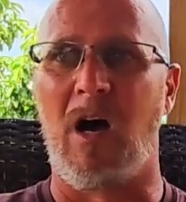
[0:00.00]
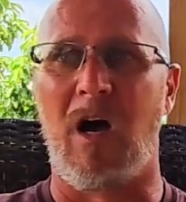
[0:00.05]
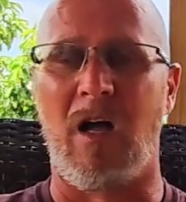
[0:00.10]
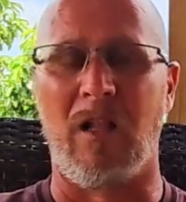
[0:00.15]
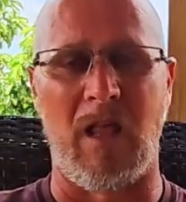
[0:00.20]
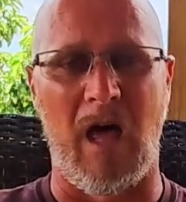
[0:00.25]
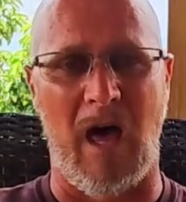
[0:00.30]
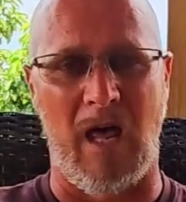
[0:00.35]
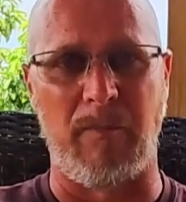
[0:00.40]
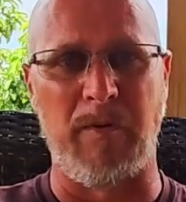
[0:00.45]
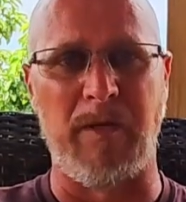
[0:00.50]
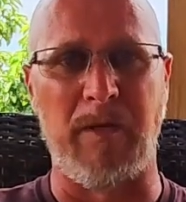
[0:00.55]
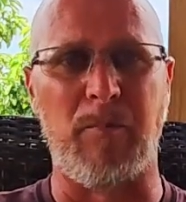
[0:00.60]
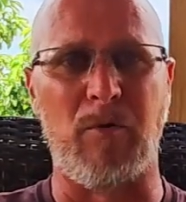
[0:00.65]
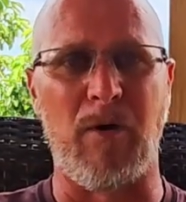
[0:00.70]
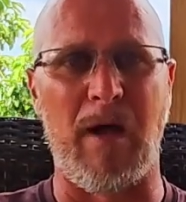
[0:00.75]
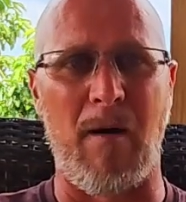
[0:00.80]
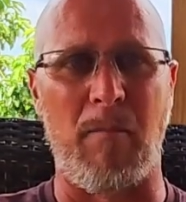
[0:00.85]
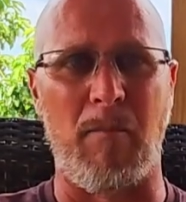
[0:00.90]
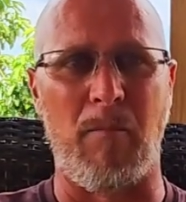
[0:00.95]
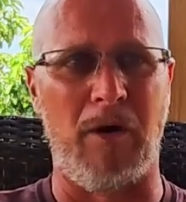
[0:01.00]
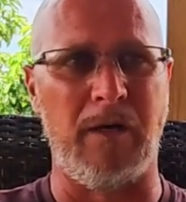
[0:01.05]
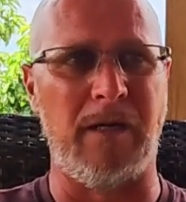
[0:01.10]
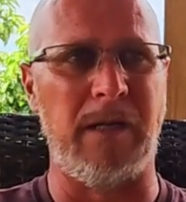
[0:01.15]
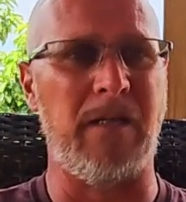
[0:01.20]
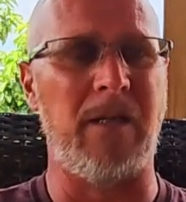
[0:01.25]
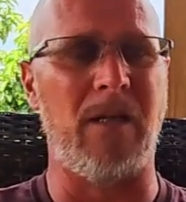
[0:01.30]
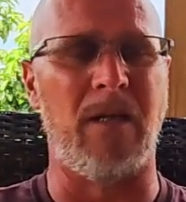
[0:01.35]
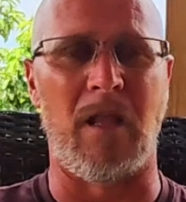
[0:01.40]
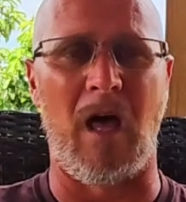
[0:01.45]
A lot of people have
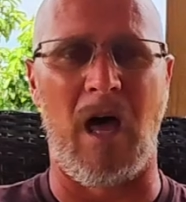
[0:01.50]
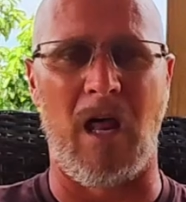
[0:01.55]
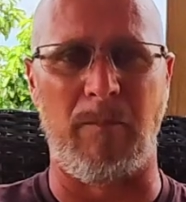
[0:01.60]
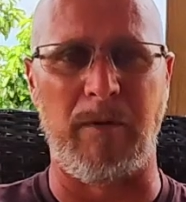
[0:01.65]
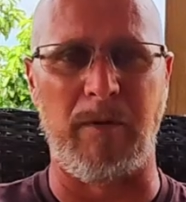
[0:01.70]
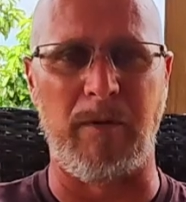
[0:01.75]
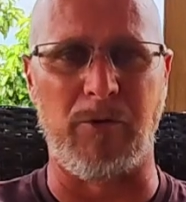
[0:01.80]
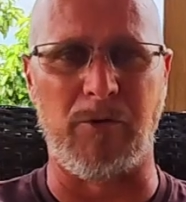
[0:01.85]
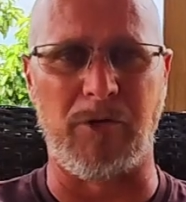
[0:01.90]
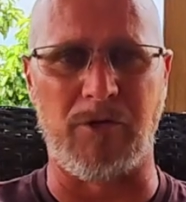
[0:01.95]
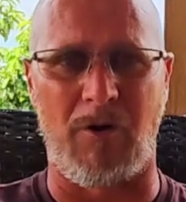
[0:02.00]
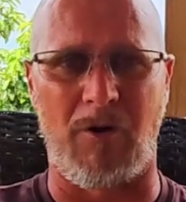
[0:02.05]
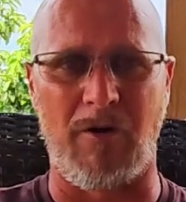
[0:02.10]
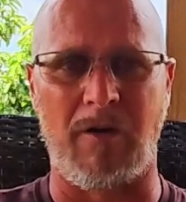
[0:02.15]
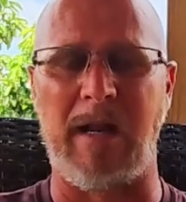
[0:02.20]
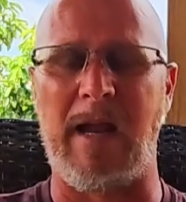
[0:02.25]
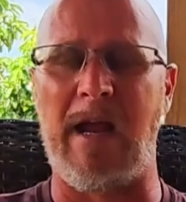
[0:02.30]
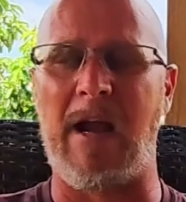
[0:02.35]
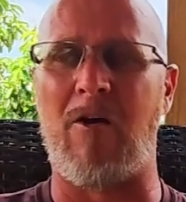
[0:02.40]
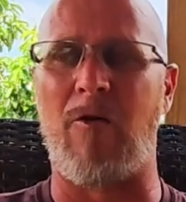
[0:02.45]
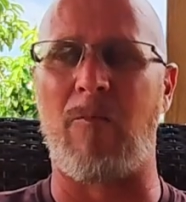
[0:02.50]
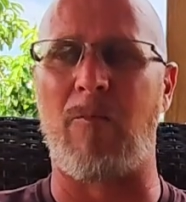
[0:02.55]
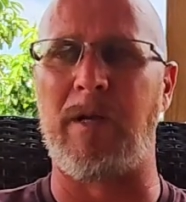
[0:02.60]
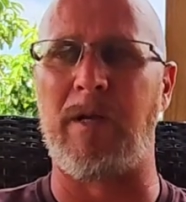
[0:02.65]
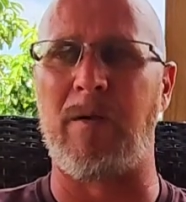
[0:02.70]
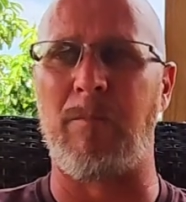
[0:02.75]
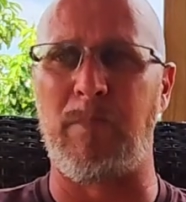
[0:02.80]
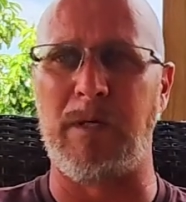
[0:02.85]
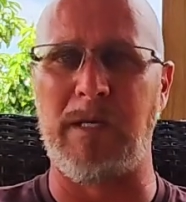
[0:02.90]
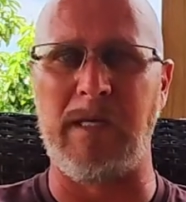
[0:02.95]
money. A lot of people started
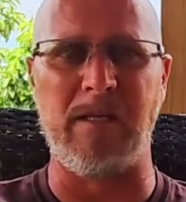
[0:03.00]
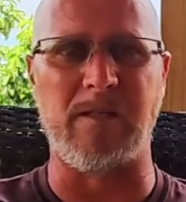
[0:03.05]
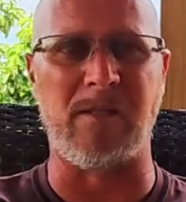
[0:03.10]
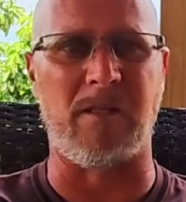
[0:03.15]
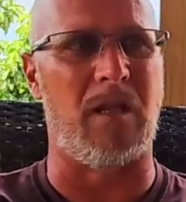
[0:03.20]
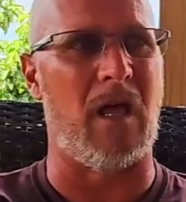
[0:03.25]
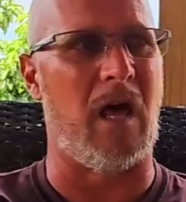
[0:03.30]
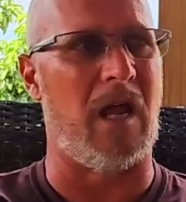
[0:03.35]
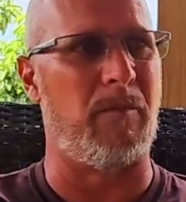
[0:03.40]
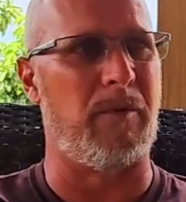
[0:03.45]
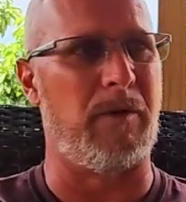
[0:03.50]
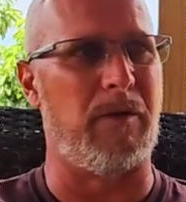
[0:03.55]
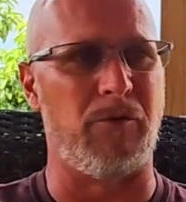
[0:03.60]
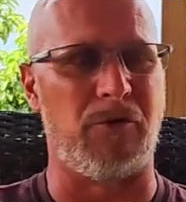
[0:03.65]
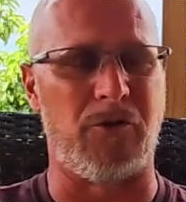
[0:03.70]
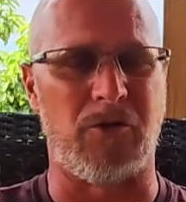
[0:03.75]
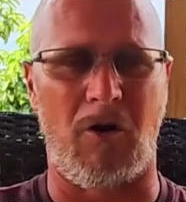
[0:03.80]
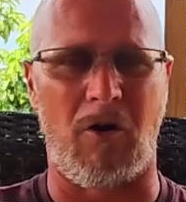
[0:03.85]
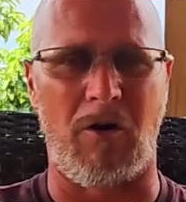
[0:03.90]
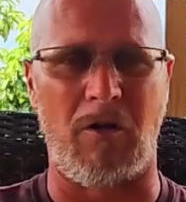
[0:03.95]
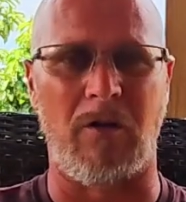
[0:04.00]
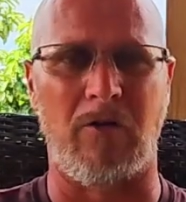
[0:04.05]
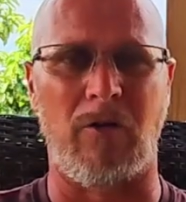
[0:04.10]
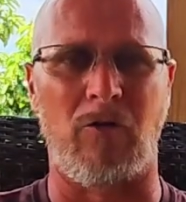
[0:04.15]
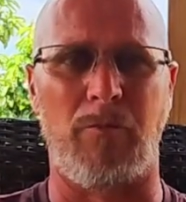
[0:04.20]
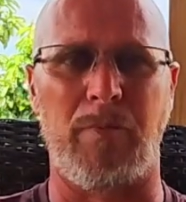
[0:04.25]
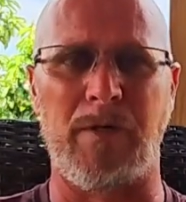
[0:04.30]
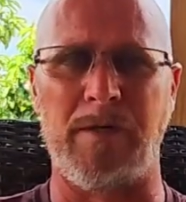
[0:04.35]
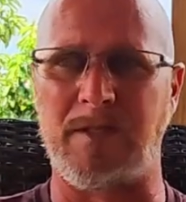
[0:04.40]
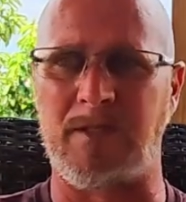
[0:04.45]
Airbnbs. A lot of people started
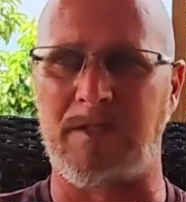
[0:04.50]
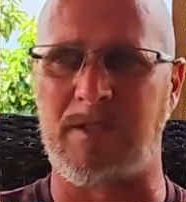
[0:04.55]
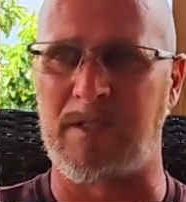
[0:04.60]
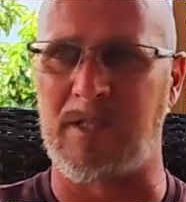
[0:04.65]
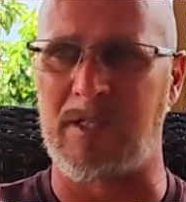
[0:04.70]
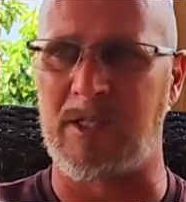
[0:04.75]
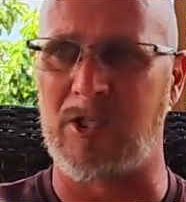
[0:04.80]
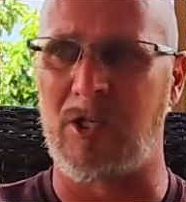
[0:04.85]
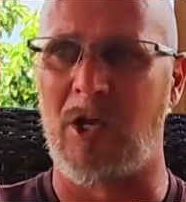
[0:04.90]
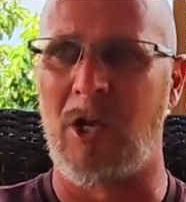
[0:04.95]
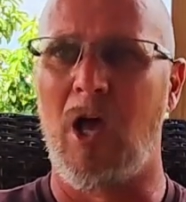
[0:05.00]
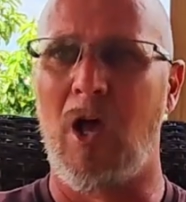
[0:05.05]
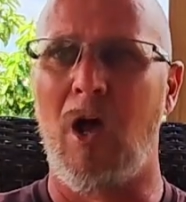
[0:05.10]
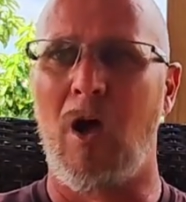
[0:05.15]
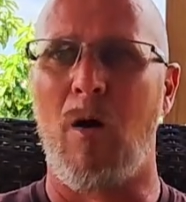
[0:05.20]
little businesses.